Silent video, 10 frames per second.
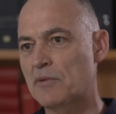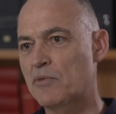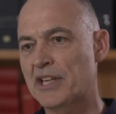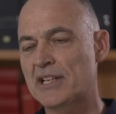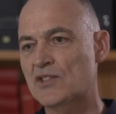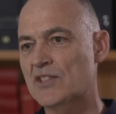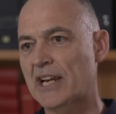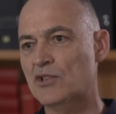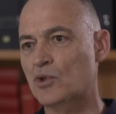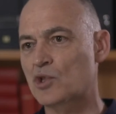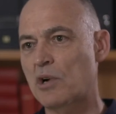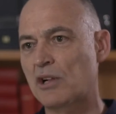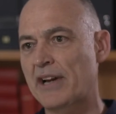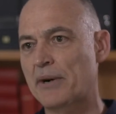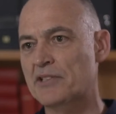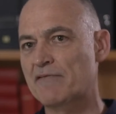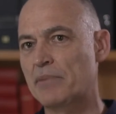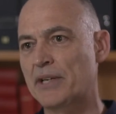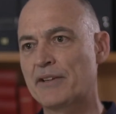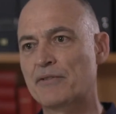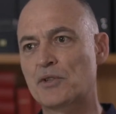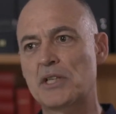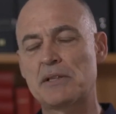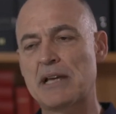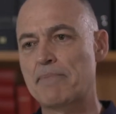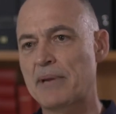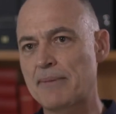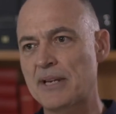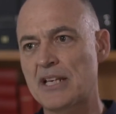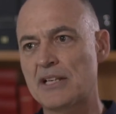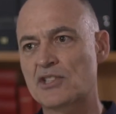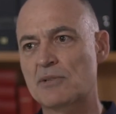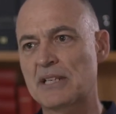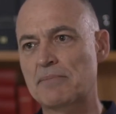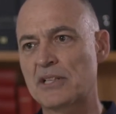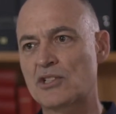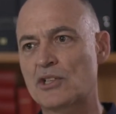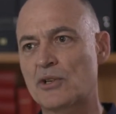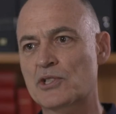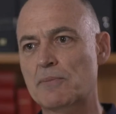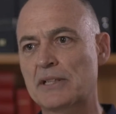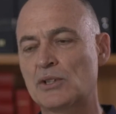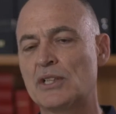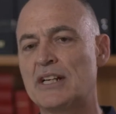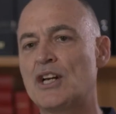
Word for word: within six or 12 hours of birth, that baby needs to be admitted to hospital,